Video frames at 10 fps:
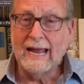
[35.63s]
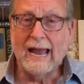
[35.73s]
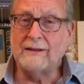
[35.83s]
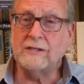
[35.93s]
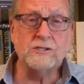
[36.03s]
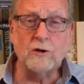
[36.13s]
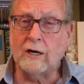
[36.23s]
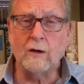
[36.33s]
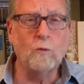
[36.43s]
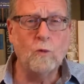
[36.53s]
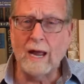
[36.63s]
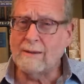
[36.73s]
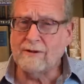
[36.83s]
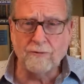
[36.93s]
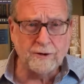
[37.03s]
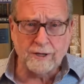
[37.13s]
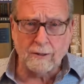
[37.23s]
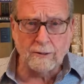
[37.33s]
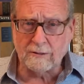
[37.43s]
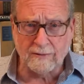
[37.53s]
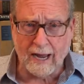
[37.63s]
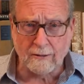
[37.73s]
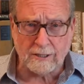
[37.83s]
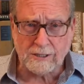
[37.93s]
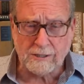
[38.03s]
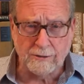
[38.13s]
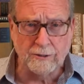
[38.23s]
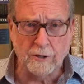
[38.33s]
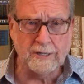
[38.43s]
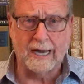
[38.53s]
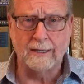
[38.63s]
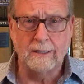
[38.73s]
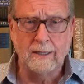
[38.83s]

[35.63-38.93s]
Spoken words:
And it started way before the coronavirus. You know that.